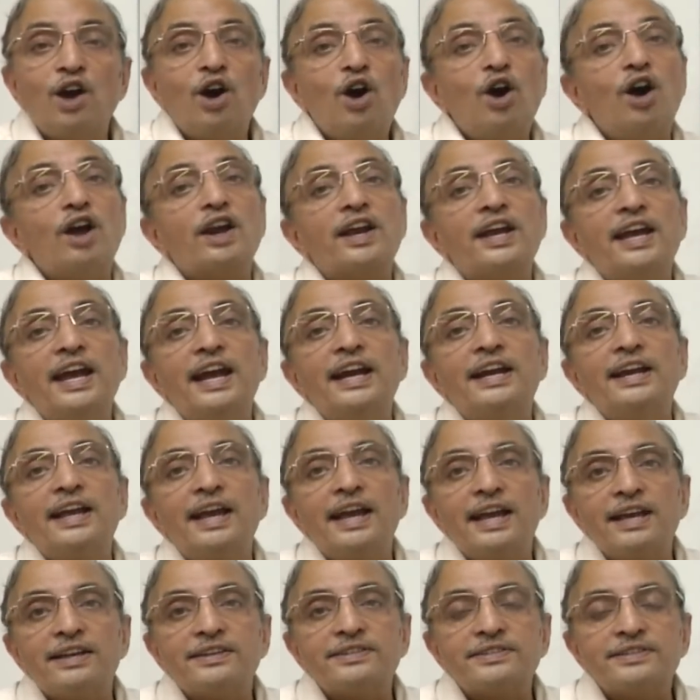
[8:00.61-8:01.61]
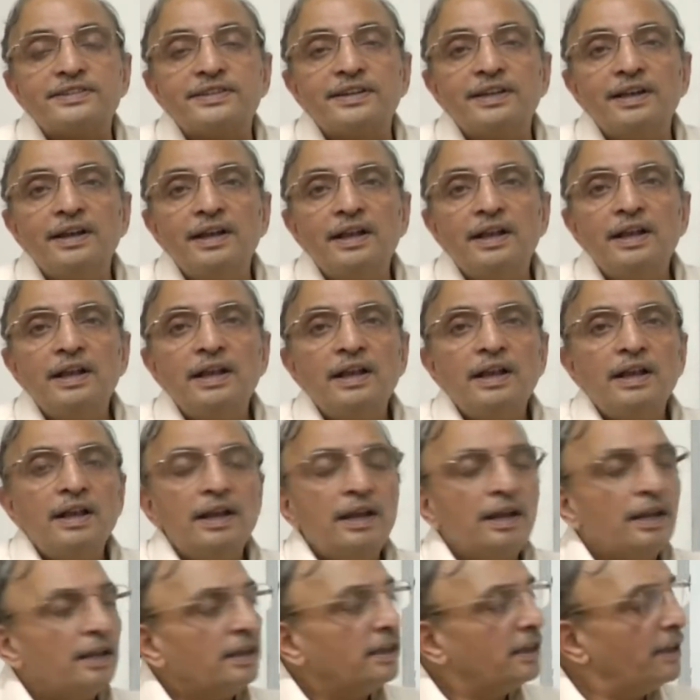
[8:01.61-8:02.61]
or getS.
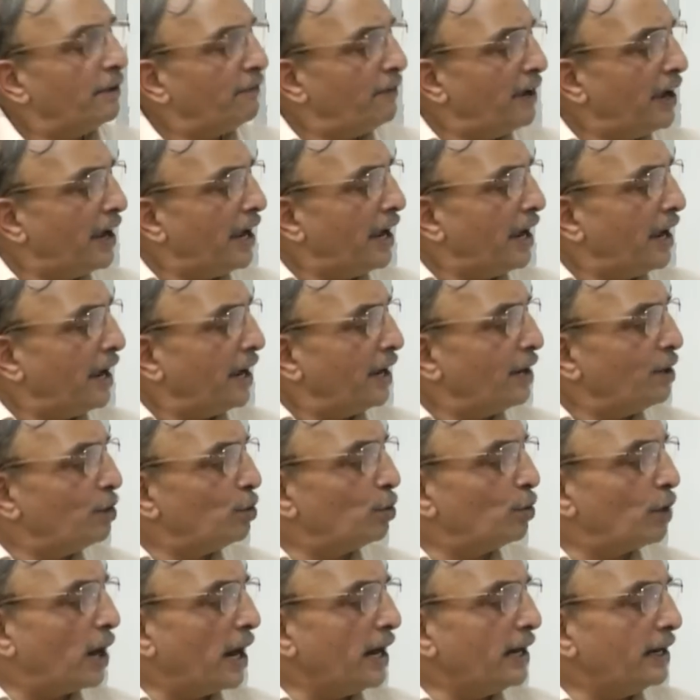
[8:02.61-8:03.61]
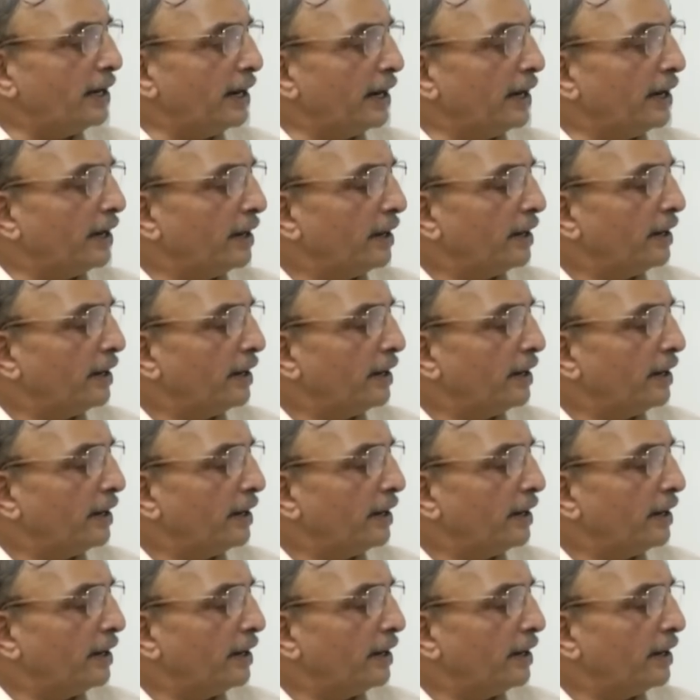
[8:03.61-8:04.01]
The way you write it